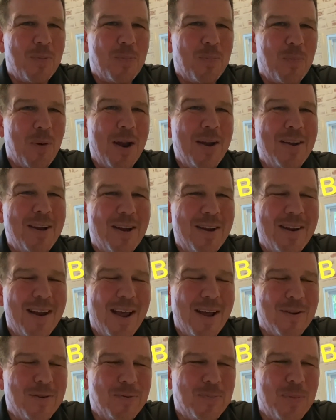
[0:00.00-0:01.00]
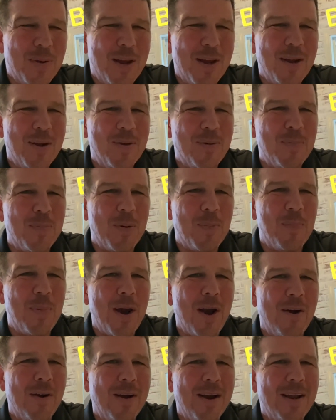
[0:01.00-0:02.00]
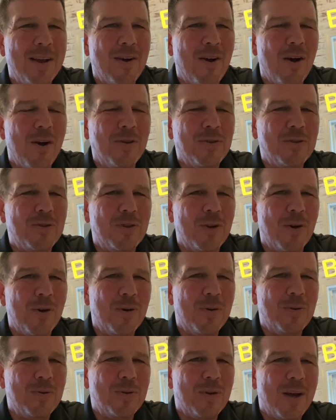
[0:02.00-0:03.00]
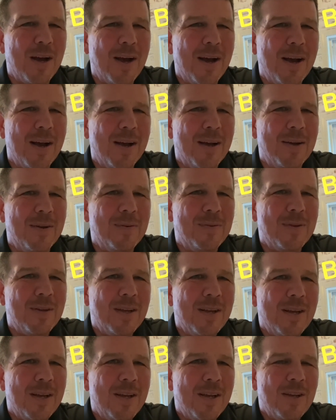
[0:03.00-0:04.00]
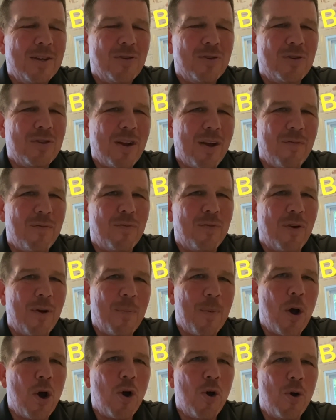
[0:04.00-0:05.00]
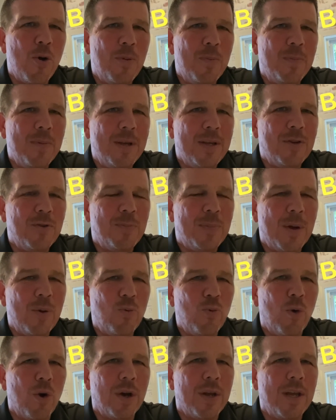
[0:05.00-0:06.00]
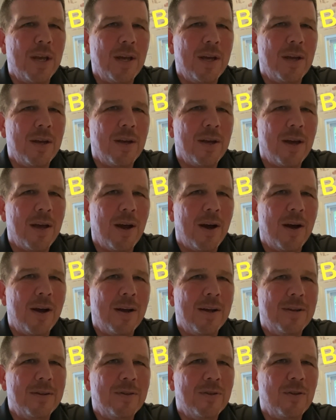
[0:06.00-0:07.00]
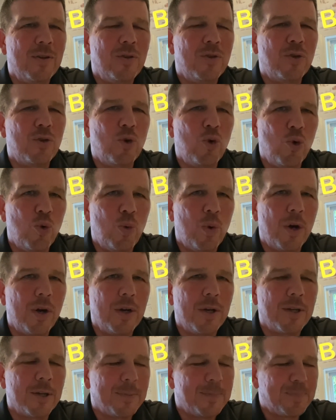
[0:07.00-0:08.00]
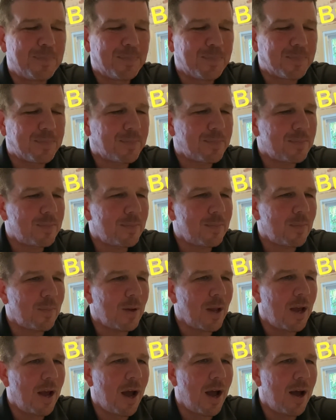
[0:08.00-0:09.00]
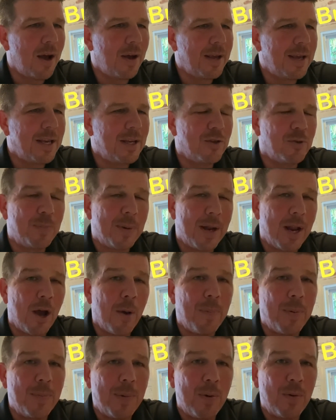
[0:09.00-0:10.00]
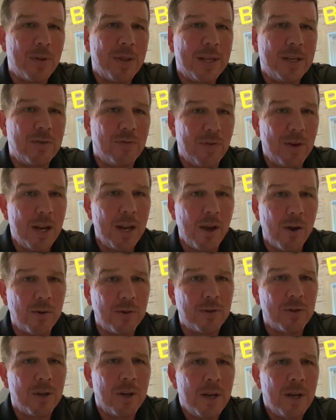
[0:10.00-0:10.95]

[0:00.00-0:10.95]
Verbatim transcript: Brendan has been preparing also uh, stuff from home. He's been working on schoolwork. Uh, he has been helping me with these videos